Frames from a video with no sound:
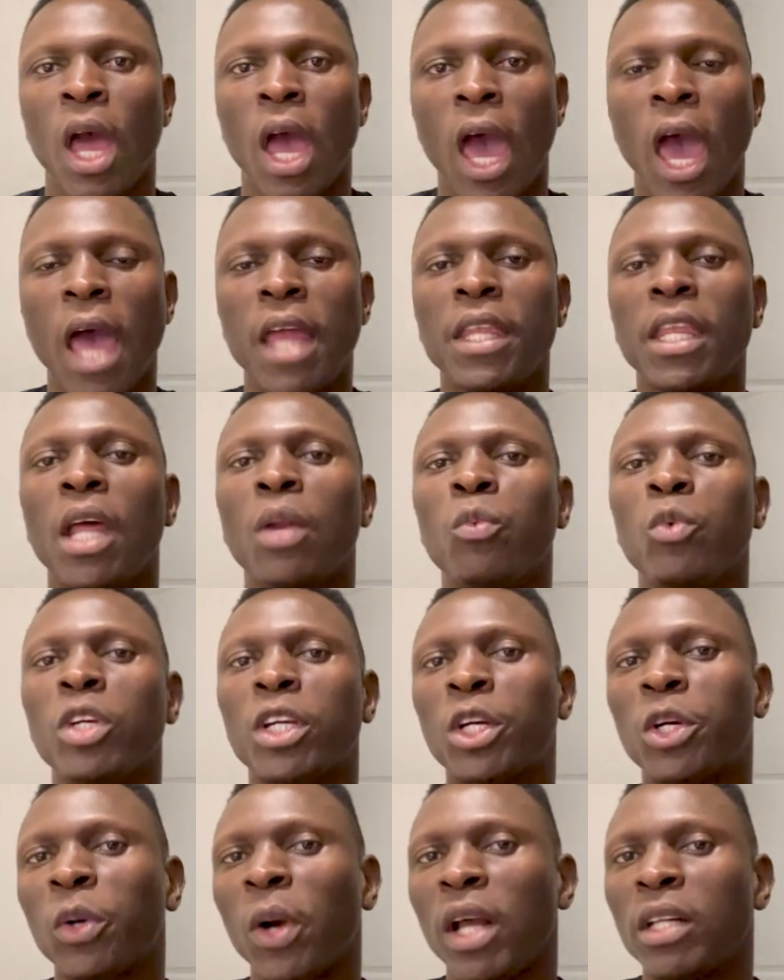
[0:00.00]
and then we
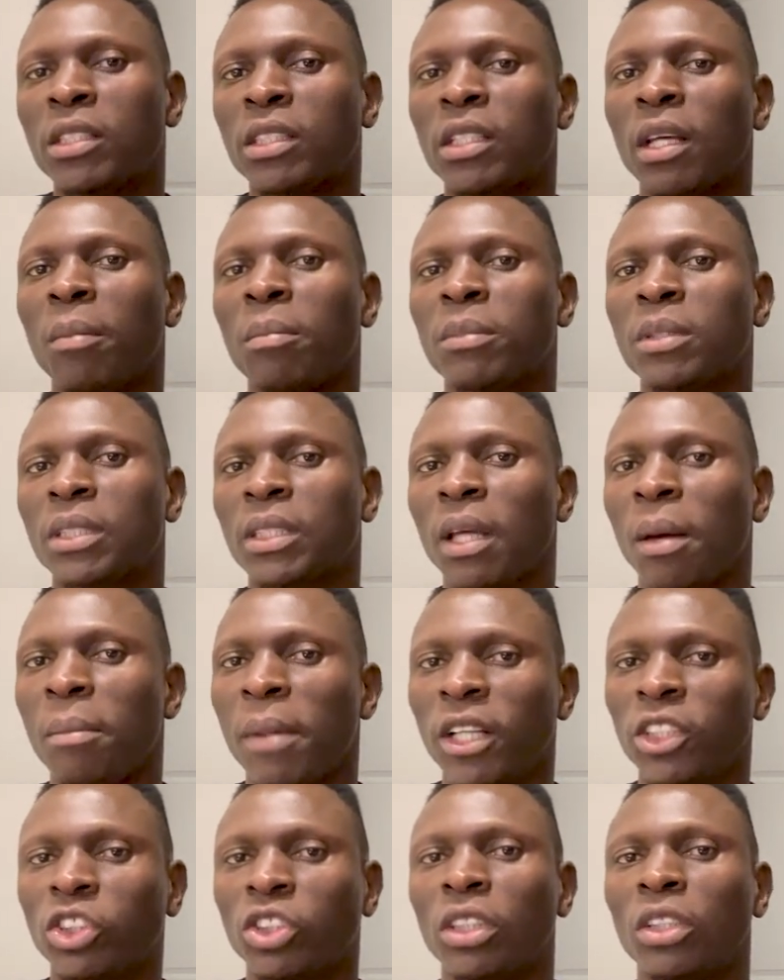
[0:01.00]
create some
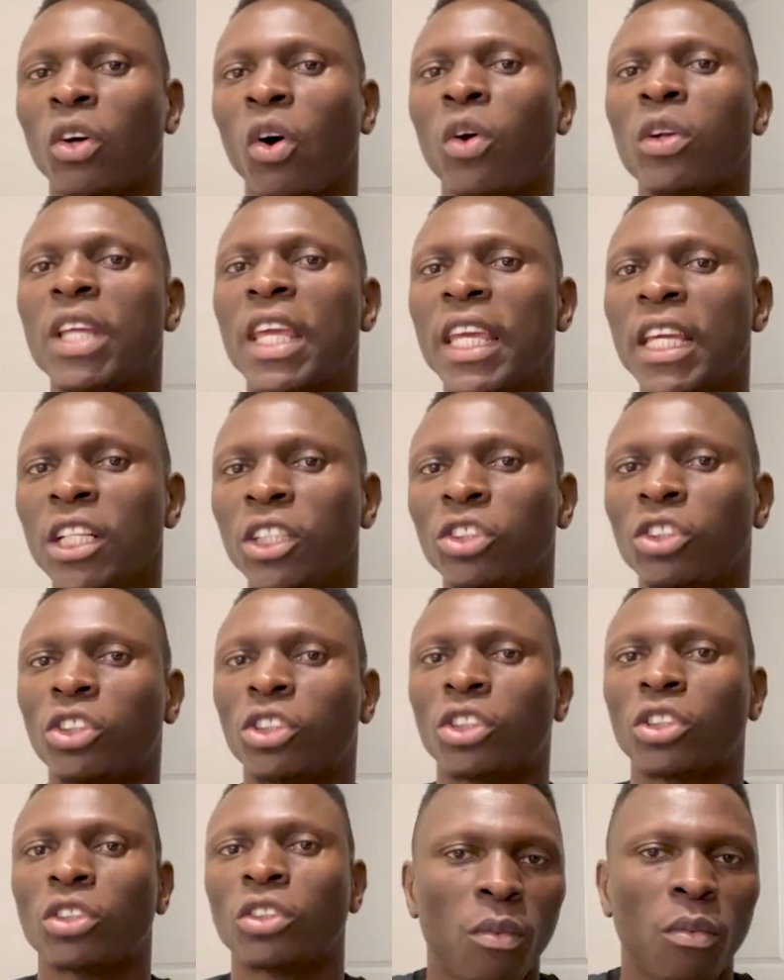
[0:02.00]
summation on
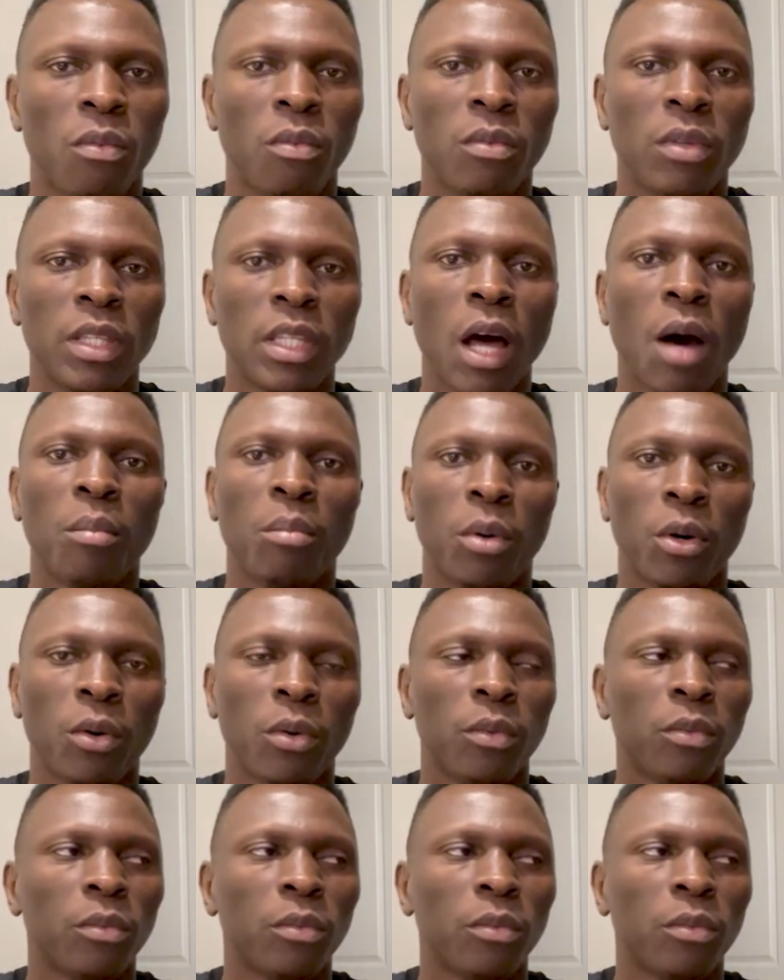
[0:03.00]
each number.